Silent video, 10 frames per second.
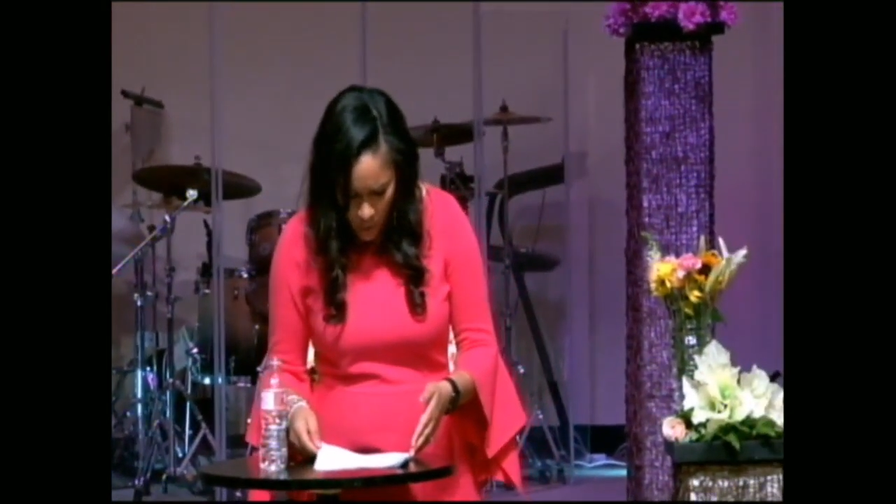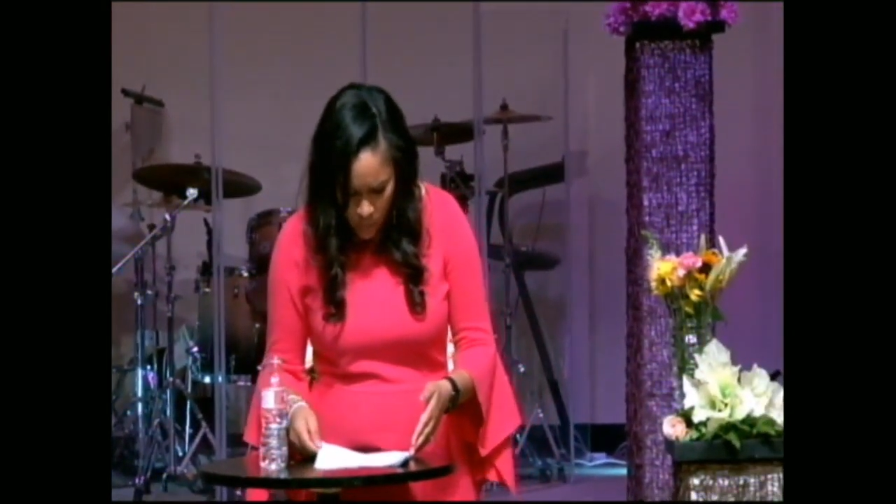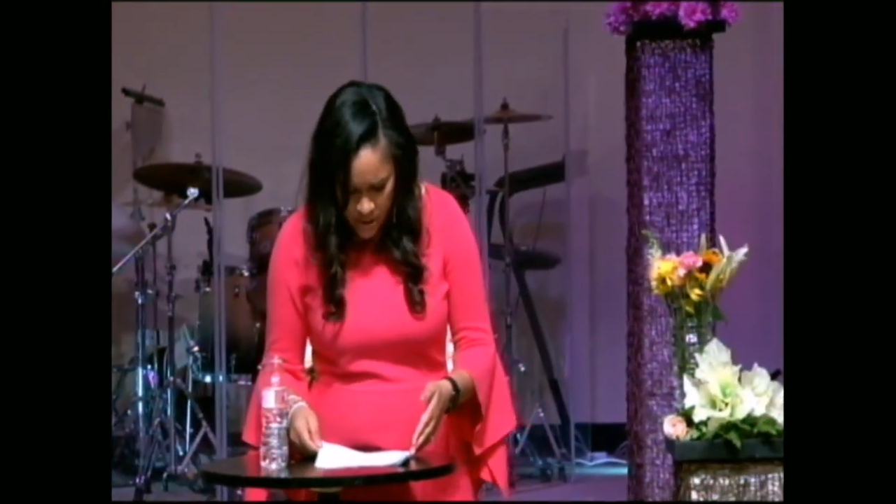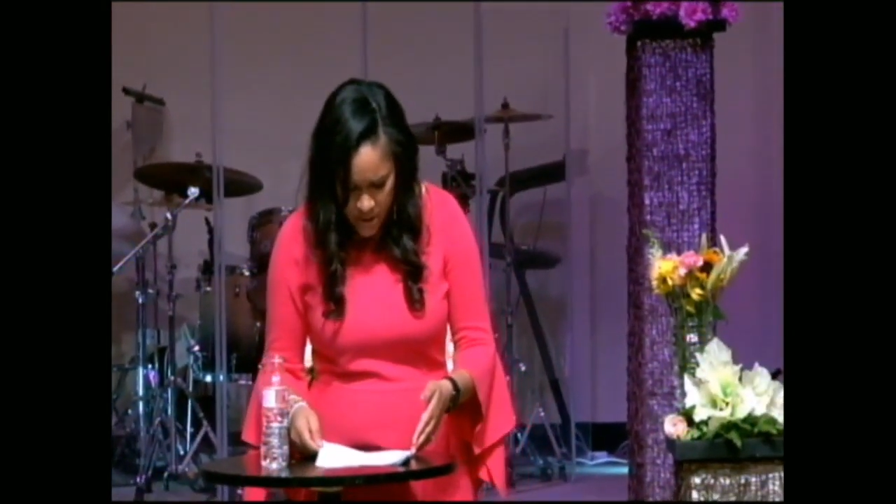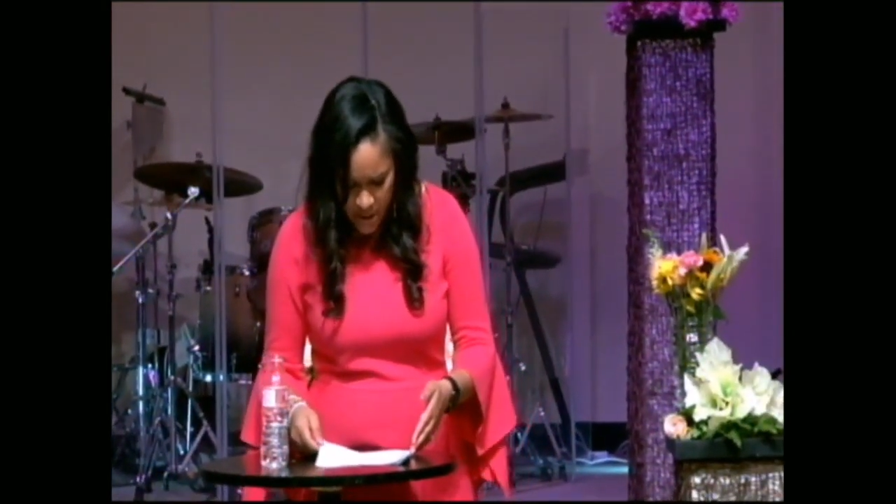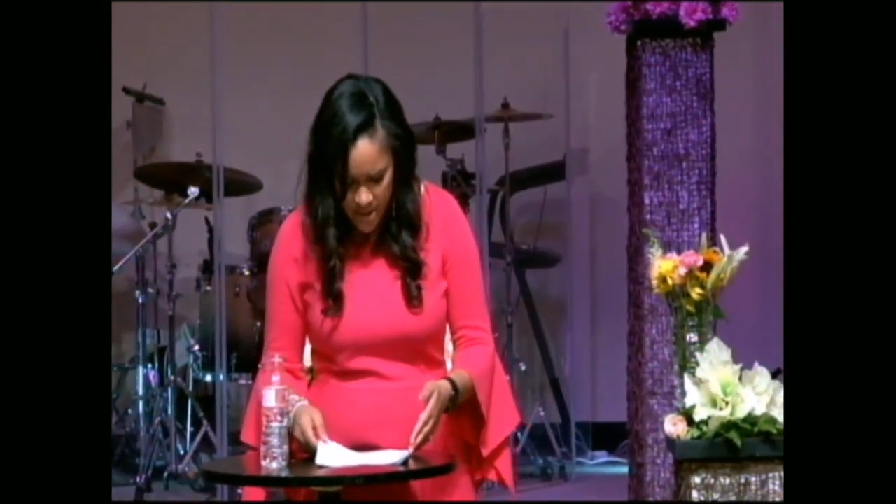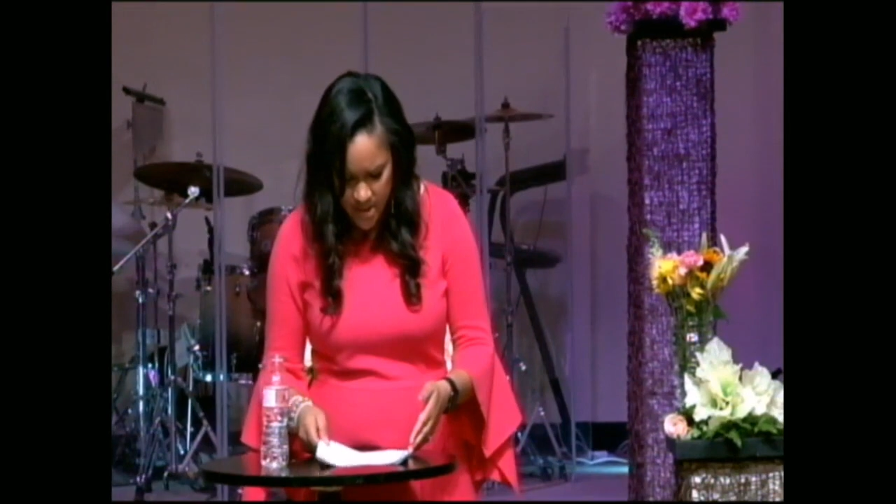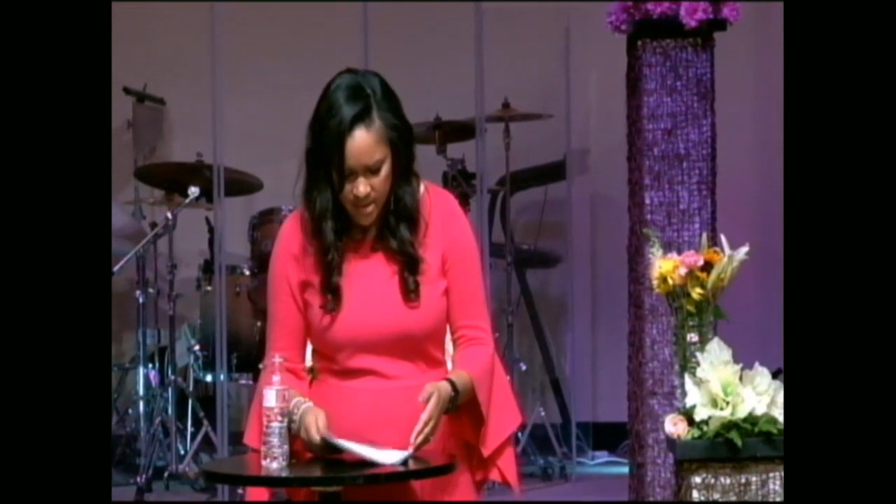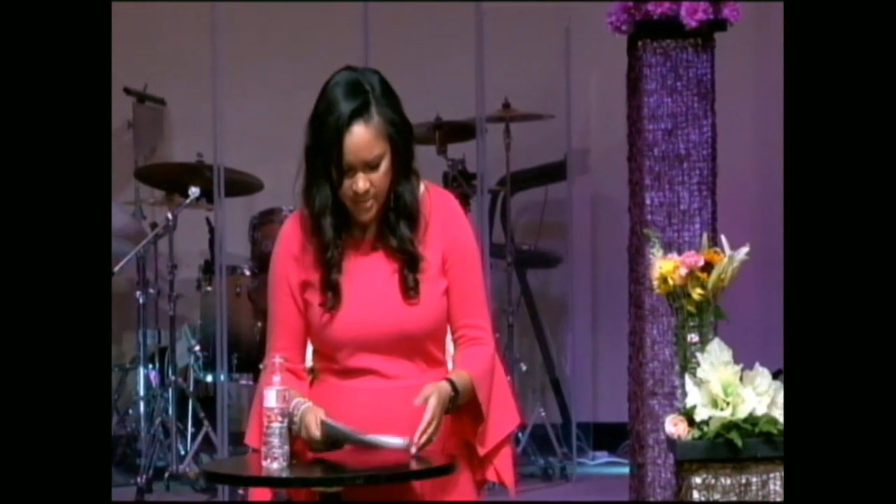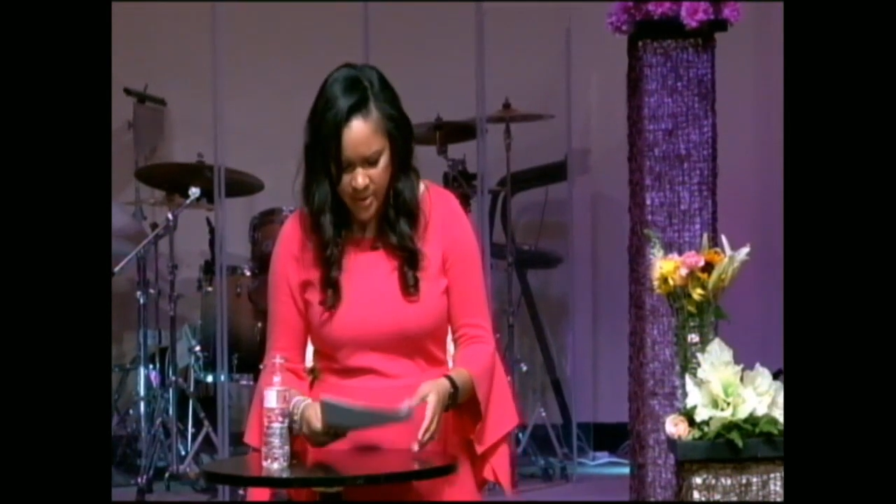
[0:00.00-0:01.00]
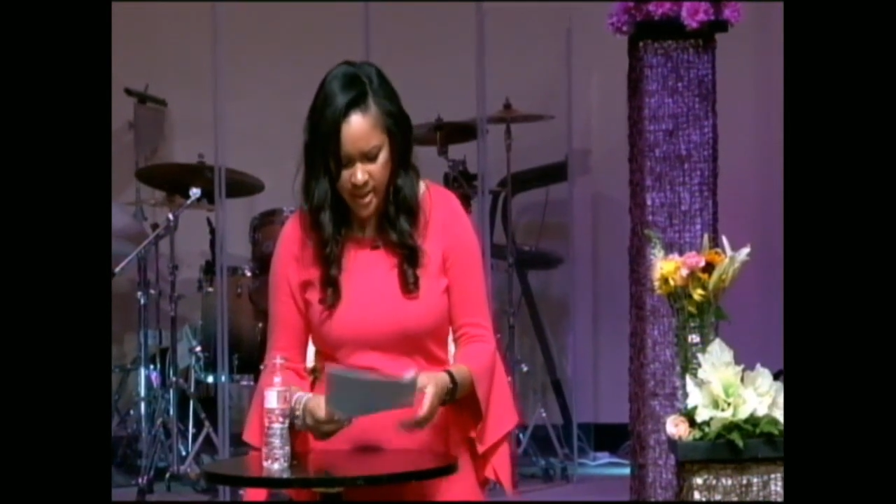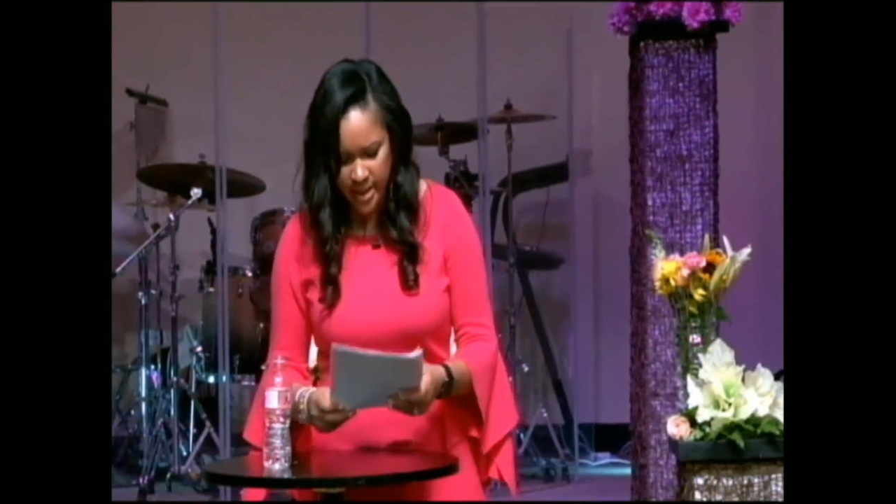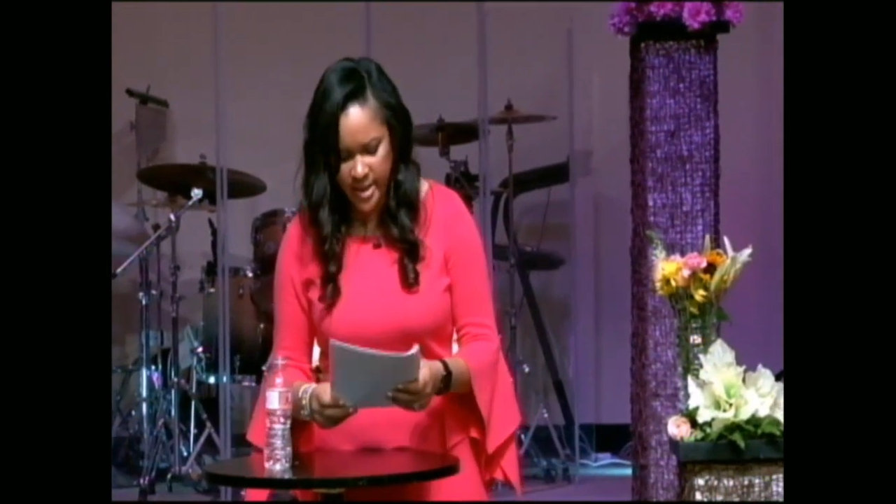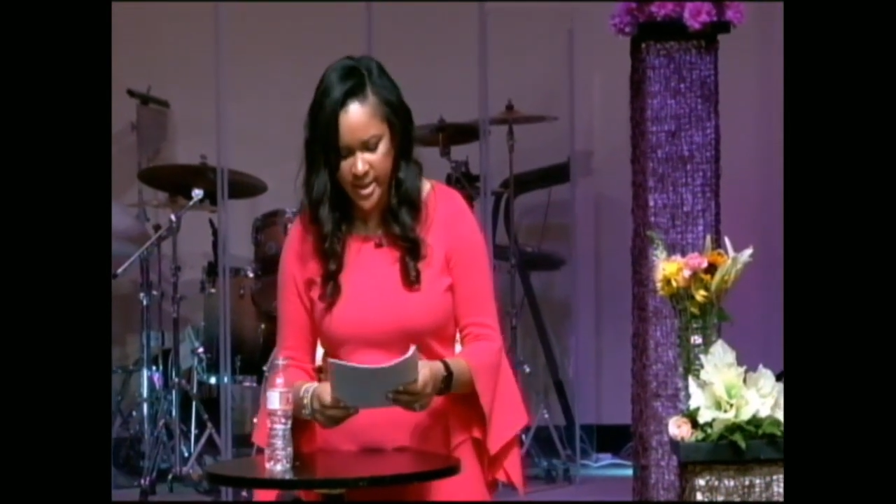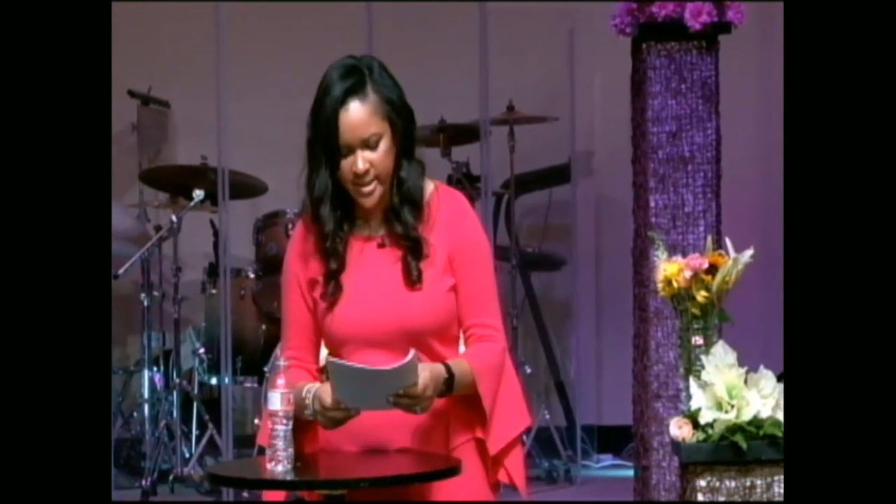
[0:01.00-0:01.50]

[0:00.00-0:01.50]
When Jesus predicted